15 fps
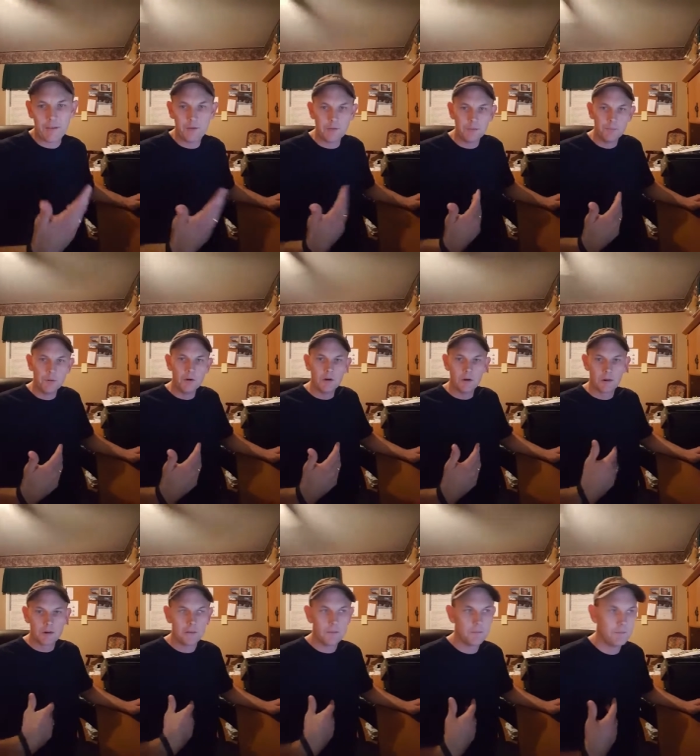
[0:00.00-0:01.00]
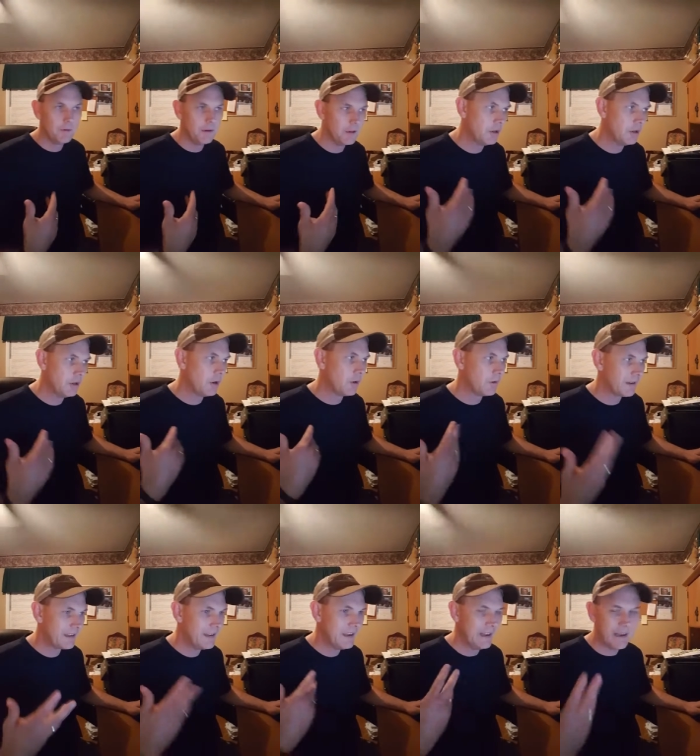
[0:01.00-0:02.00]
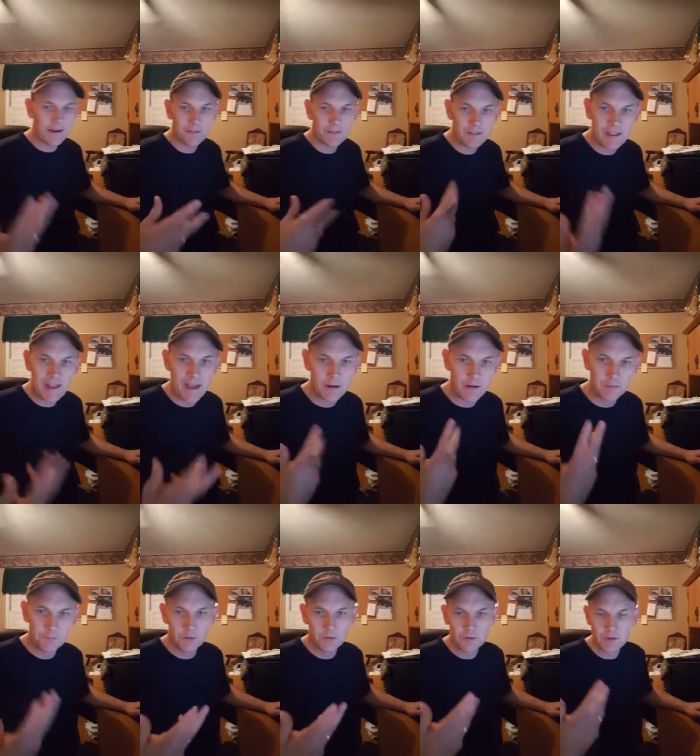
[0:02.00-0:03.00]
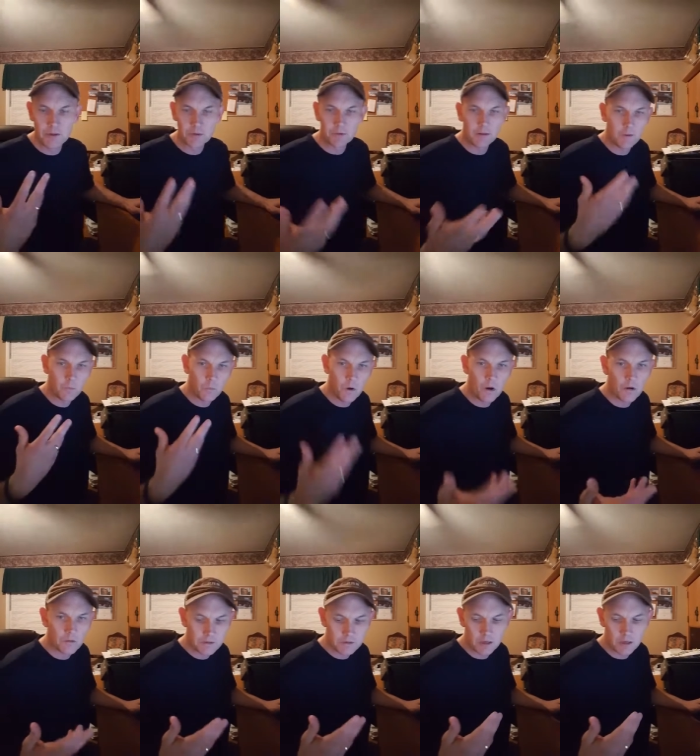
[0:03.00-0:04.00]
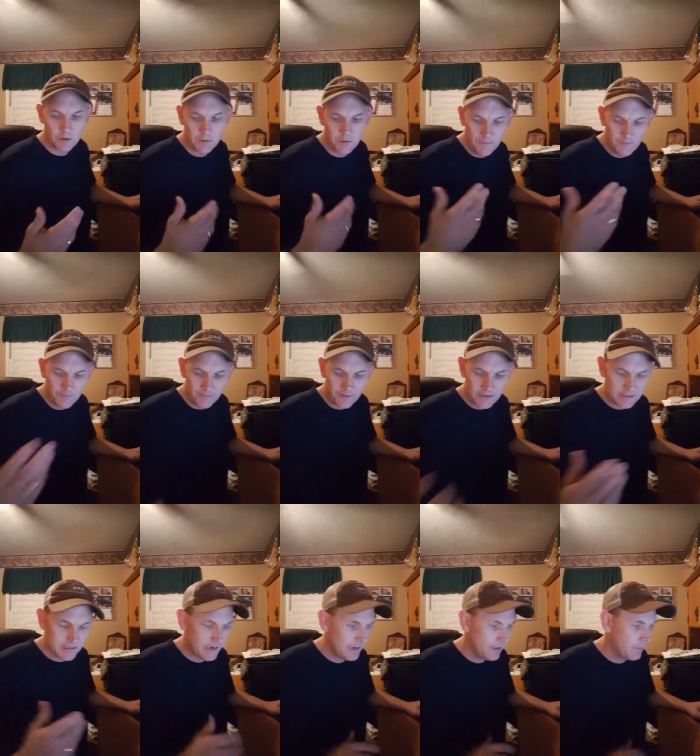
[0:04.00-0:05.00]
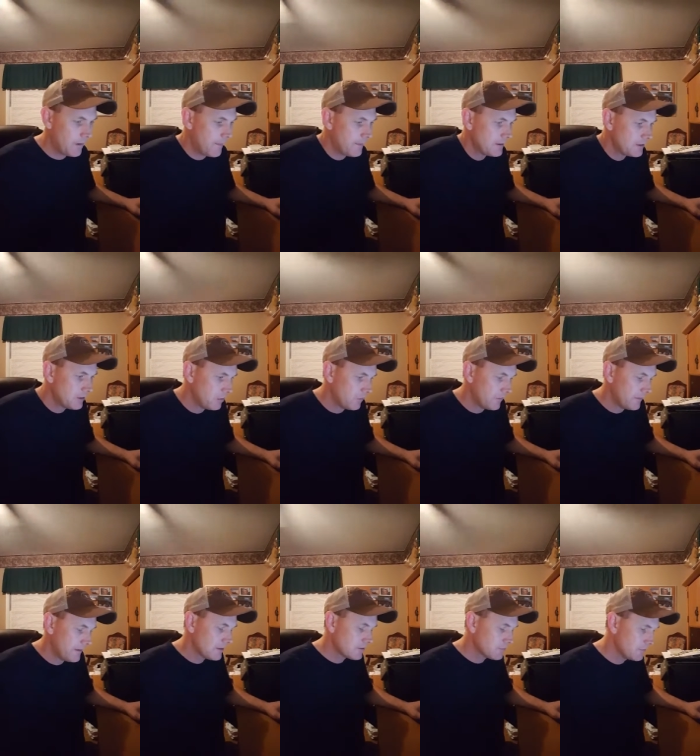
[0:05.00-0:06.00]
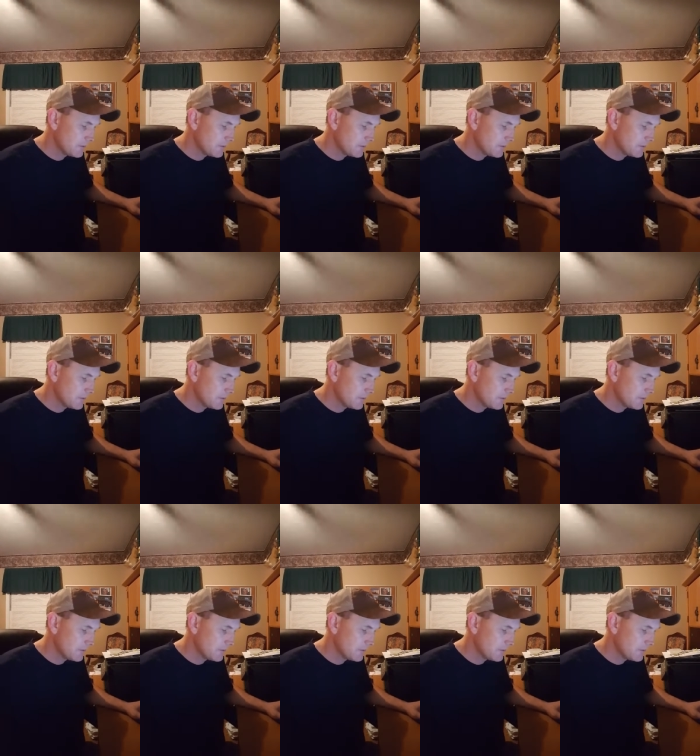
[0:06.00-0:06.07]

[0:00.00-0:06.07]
through the book, but you don't get everything out of the book that you really want. So that's kind of what I've been doing with this one